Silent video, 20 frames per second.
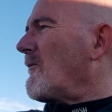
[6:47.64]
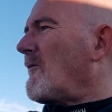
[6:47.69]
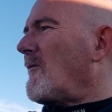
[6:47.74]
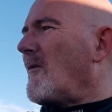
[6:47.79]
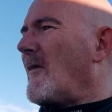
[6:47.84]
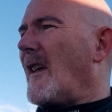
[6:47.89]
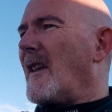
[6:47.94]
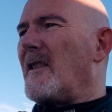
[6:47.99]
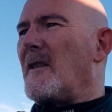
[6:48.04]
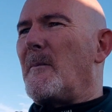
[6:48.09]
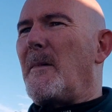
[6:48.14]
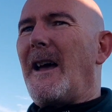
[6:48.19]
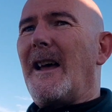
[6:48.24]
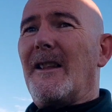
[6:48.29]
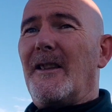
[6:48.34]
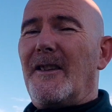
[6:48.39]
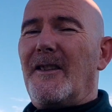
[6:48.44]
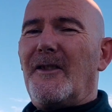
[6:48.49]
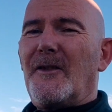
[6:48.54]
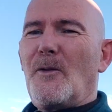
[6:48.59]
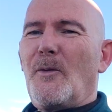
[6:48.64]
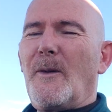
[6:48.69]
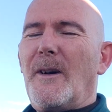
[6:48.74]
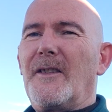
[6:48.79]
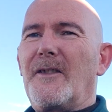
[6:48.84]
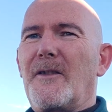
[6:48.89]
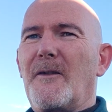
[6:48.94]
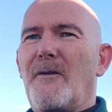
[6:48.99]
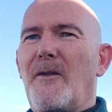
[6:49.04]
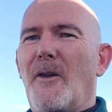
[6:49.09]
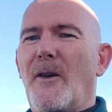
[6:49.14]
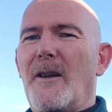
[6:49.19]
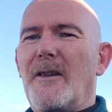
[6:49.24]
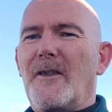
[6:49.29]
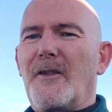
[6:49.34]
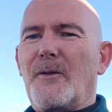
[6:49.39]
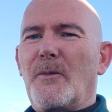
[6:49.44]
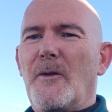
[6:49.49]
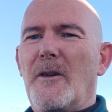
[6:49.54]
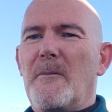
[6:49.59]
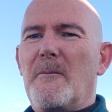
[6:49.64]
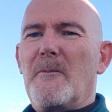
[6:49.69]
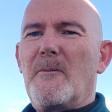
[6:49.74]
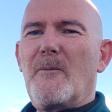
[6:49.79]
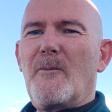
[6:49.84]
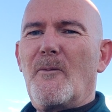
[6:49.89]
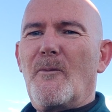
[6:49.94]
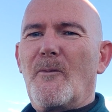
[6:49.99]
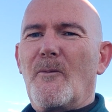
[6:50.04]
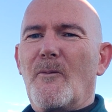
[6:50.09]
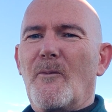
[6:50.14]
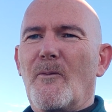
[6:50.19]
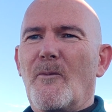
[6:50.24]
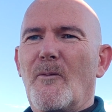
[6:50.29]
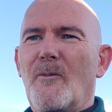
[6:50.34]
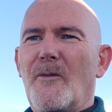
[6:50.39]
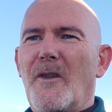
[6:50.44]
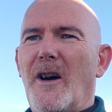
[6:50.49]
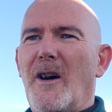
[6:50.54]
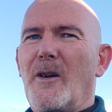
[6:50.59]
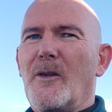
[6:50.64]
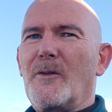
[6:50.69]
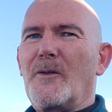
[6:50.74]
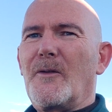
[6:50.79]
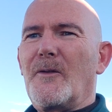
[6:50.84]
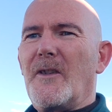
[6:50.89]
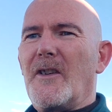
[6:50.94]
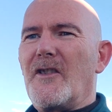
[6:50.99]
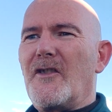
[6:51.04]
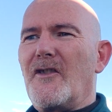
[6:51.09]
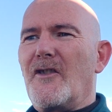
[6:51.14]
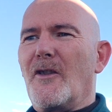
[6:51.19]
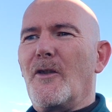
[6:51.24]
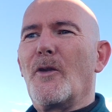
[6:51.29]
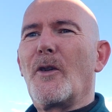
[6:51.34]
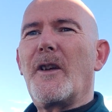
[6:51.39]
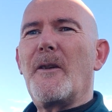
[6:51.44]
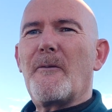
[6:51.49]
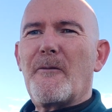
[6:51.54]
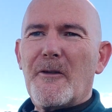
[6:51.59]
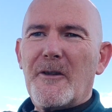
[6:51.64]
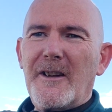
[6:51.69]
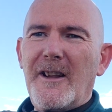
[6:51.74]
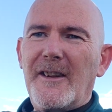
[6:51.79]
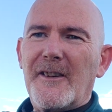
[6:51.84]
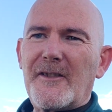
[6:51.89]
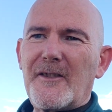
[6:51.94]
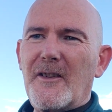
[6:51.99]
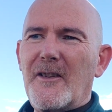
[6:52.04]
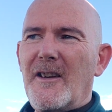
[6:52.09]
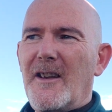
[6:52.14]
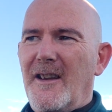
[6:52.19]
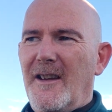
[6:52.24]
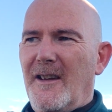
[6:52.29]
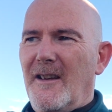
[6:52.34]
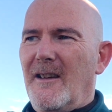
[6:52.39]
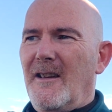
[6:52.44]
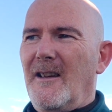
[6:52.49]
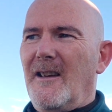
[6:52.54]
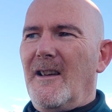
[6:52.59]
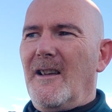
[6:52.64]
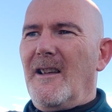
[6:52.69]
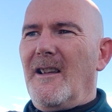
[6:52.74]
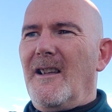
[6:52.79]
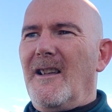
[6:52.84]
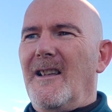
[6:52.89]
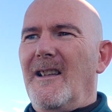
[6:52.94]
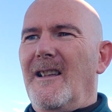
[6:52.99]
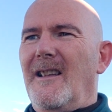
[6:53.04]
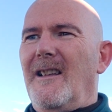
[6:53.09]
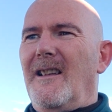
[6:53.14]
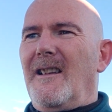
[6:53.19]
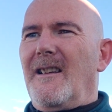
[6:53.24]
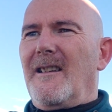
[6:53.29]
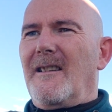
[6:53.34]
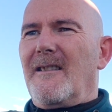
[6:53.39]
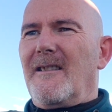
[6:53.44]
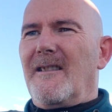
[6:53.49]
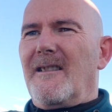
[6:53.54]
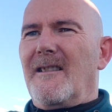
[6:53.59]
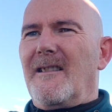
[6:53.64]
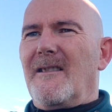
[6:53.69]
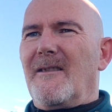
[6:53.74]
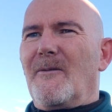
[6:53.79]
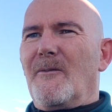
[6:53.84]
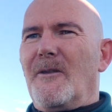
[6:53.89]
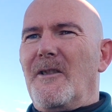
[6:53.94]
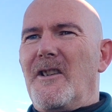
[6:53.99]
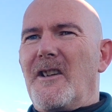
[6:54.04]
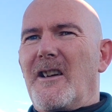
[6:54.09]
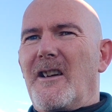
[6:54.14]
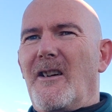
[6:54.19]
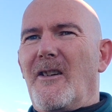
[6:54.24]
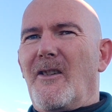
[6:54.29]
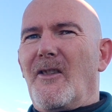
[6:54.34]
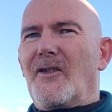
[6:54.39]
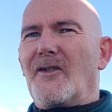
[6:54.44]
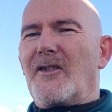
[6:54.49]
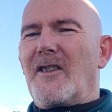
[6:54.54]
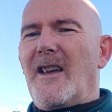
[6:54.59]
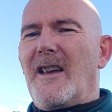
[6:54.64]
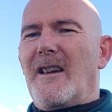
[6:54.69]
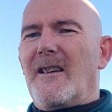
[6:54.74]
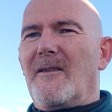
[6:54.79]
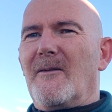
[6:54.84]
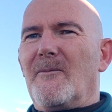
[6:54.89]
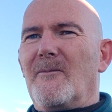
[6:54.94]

And the battle is always to find a swim that holds fish. You're looking for an instant hit when you cast out.